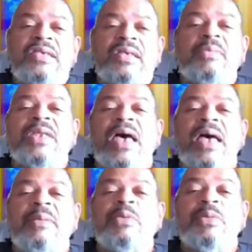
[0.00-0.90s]

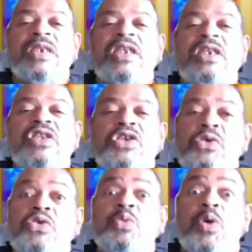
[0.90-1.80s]
Sometimes we need to
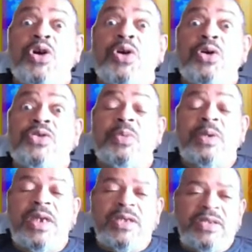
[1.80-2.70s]
use words
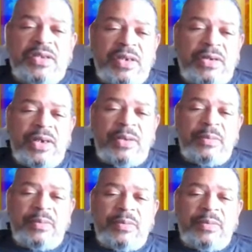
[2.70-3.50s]
when necessary.